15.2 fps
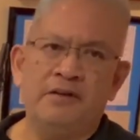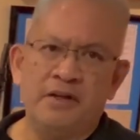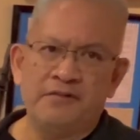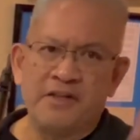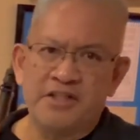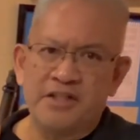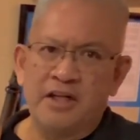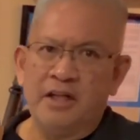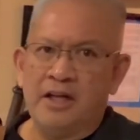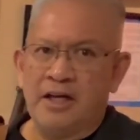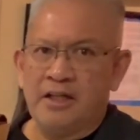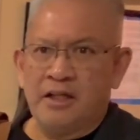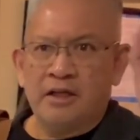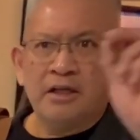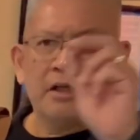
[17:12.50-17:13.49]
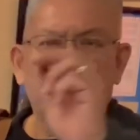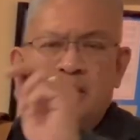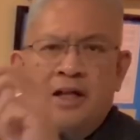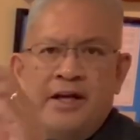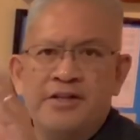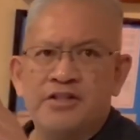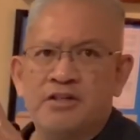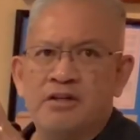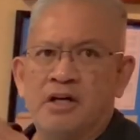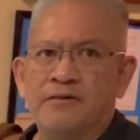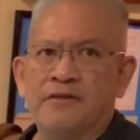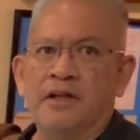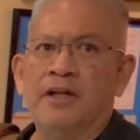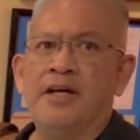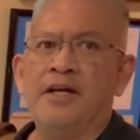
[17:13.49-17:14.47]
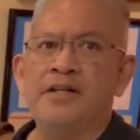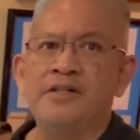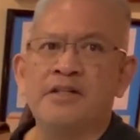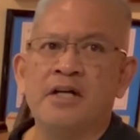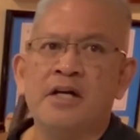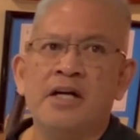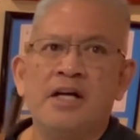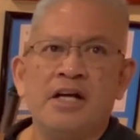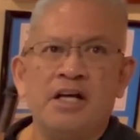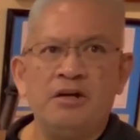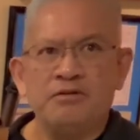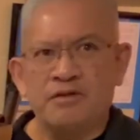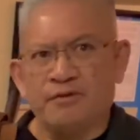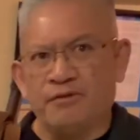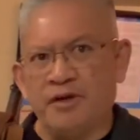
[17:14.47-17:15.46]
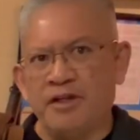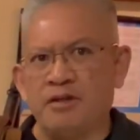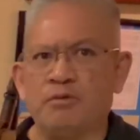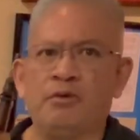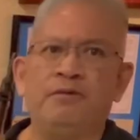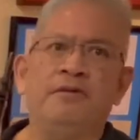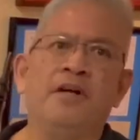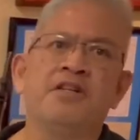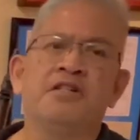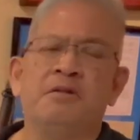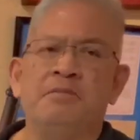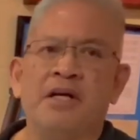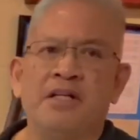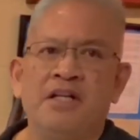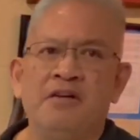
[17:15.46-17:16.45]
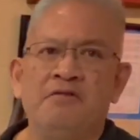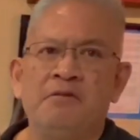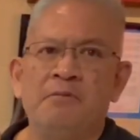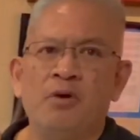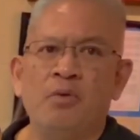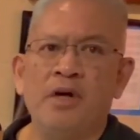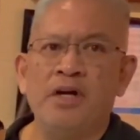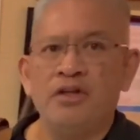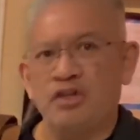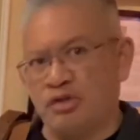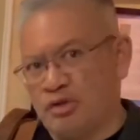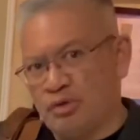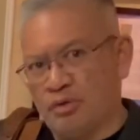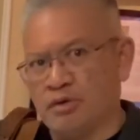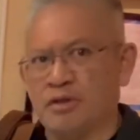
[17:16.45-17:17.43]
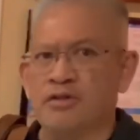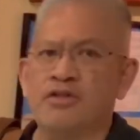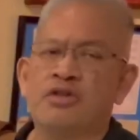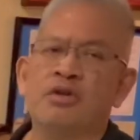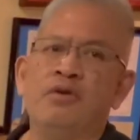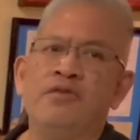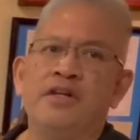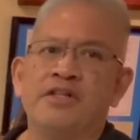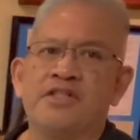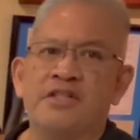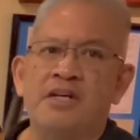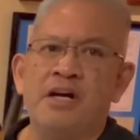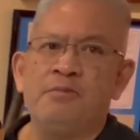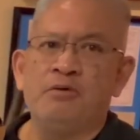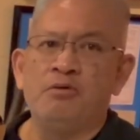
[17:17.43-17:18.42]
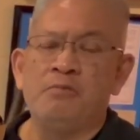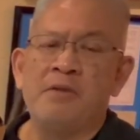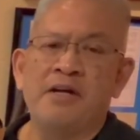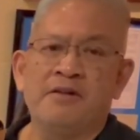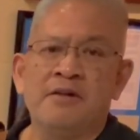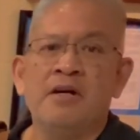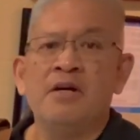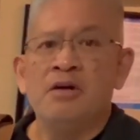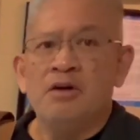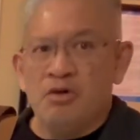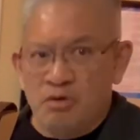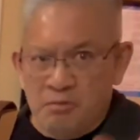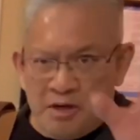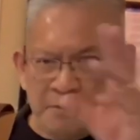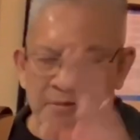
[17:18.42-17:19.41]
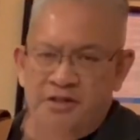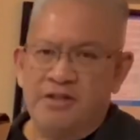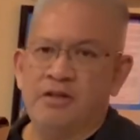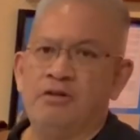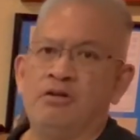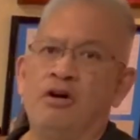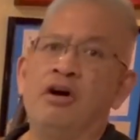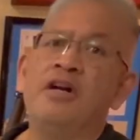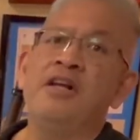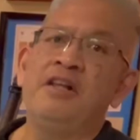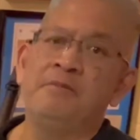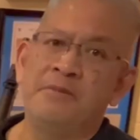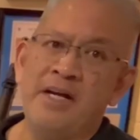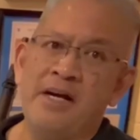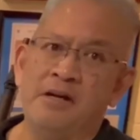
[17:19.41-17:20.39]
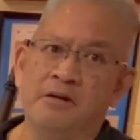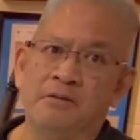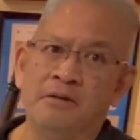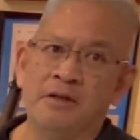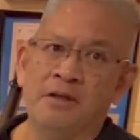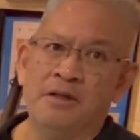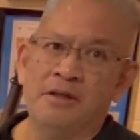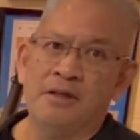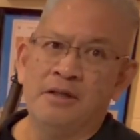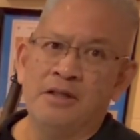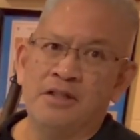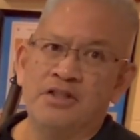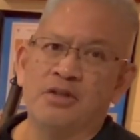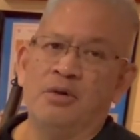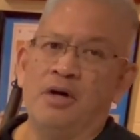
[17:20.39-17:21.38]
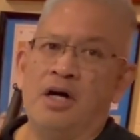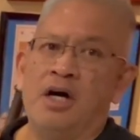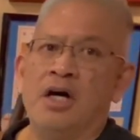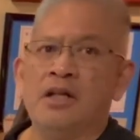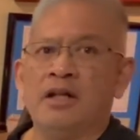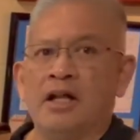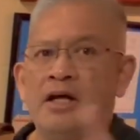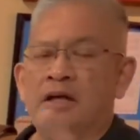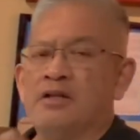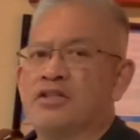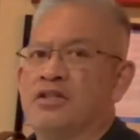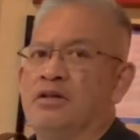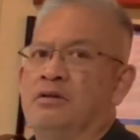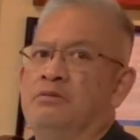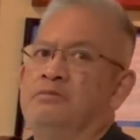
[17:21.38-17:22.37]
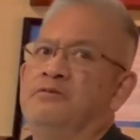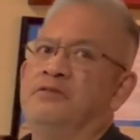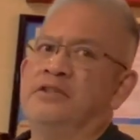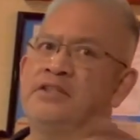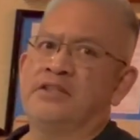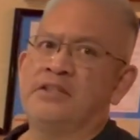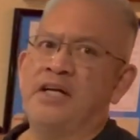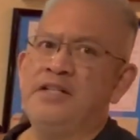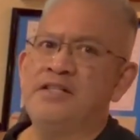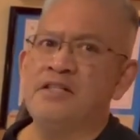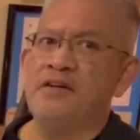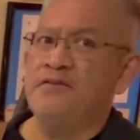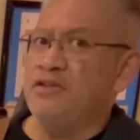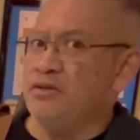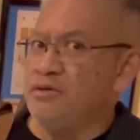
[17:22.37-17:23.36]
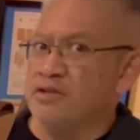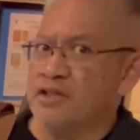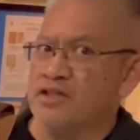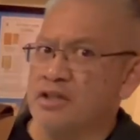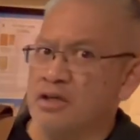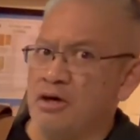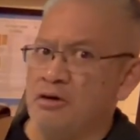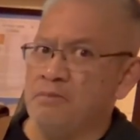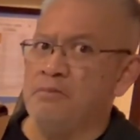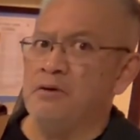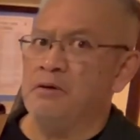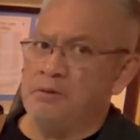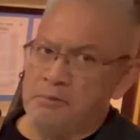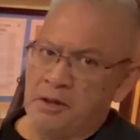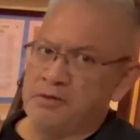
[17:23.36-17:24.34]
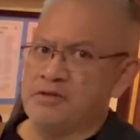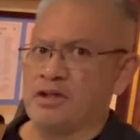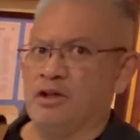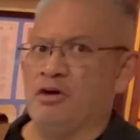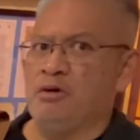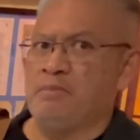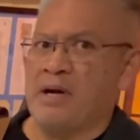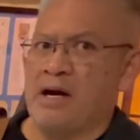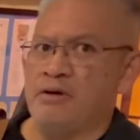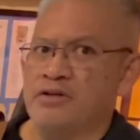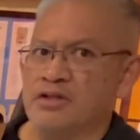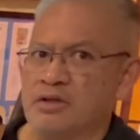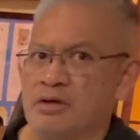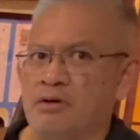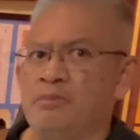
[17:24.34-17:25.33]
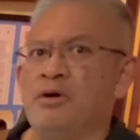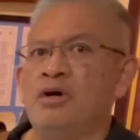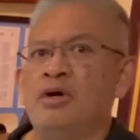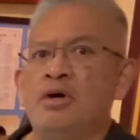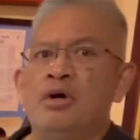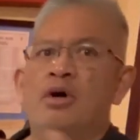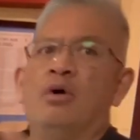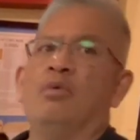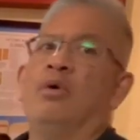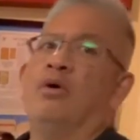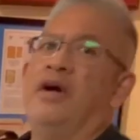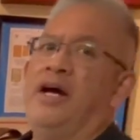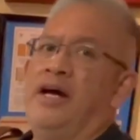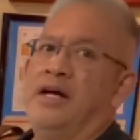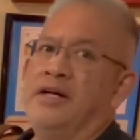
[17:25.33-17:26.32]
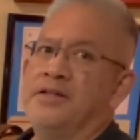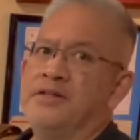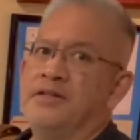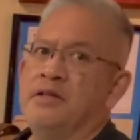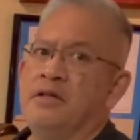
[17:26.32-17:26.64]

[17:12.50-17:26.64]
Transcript: sunlight glanced off the lens, he was afraid the reflection might give him away to a Soviet sniper who might be sitting there hunting him down. So Zaitsev used a scope, it was a low-powered scope, whereas